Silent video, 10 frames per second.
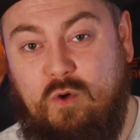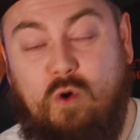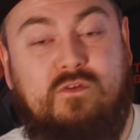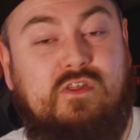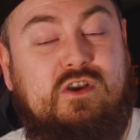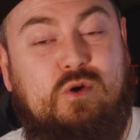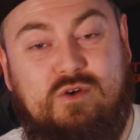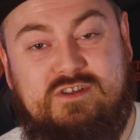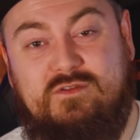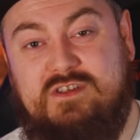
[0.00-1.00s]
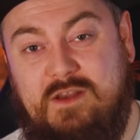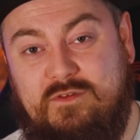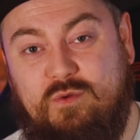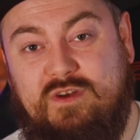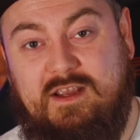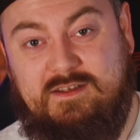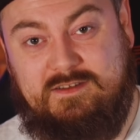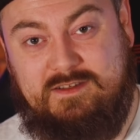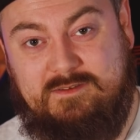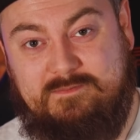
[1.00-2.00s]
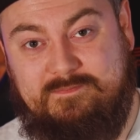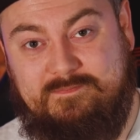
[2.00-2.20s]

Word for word: over the course of several nights.